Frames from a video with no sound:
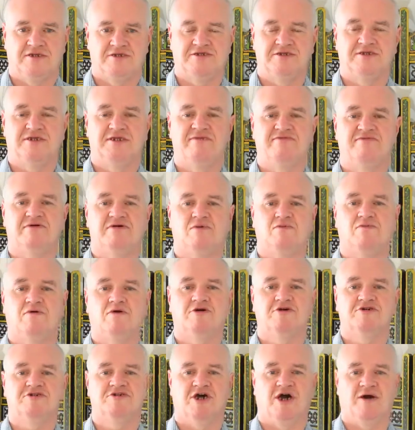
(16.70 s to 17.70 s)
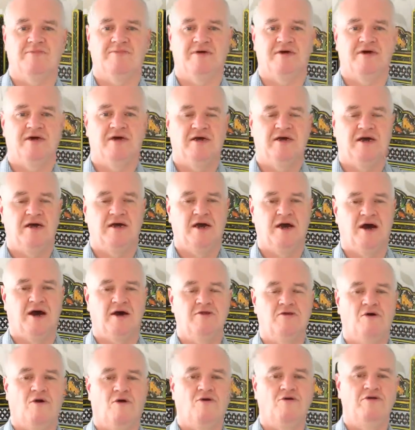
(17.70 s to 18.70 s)
to deliver a workshop
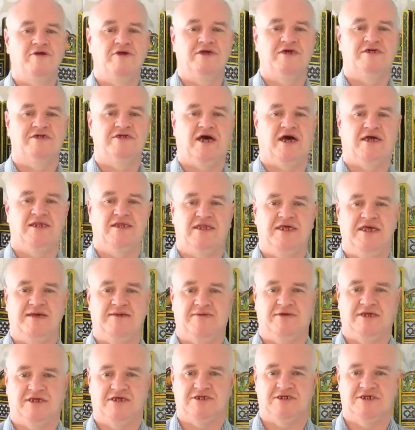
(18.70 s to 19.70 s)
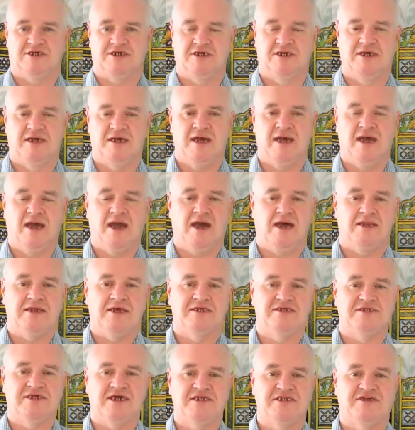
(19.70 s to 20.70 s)
on owning it and naming it, and
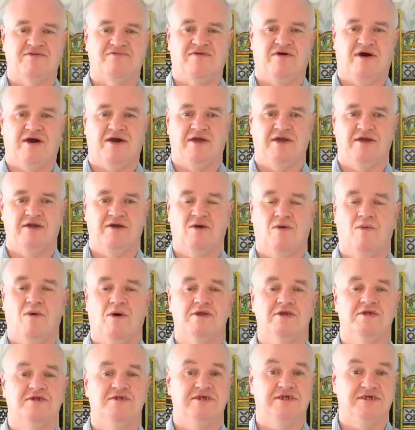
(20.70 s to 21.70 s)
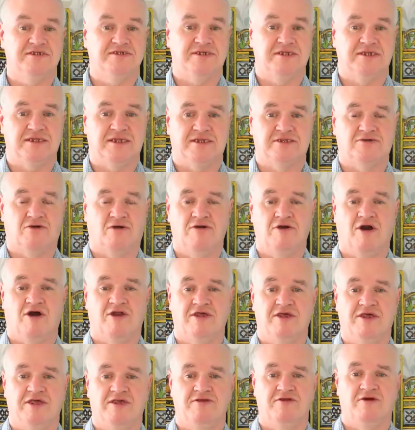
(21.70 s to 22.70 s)
identifying what it is that's going
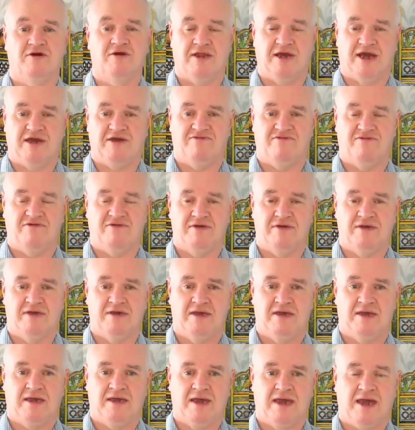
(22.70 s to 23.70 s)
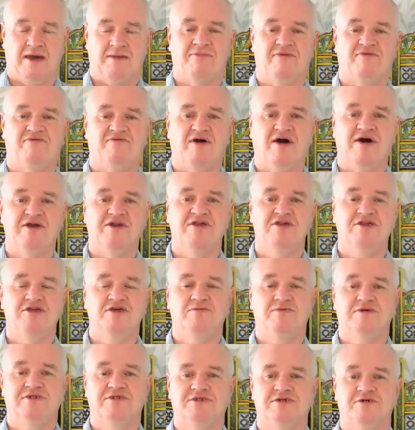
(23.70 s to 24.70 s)
on in your life, and providing
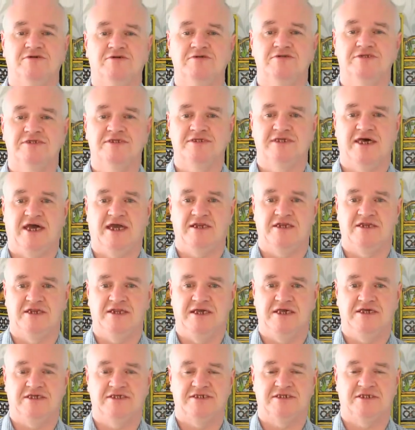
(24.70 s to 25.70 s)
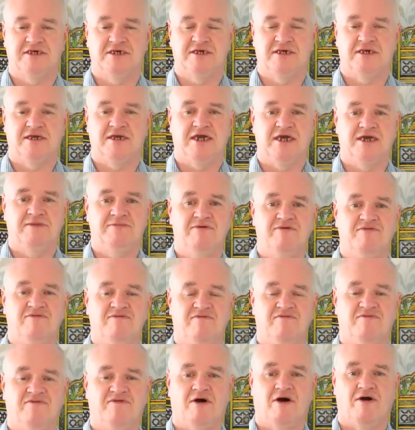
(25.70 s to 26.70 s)
you with tools and techniques in
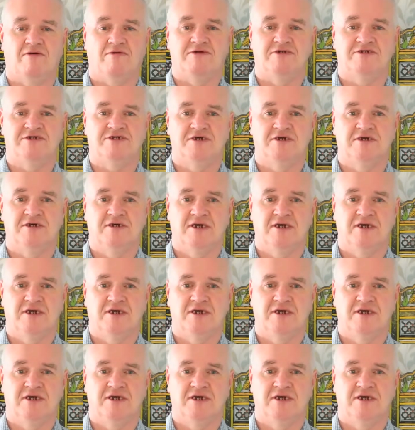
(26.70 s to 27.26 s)
moving forward.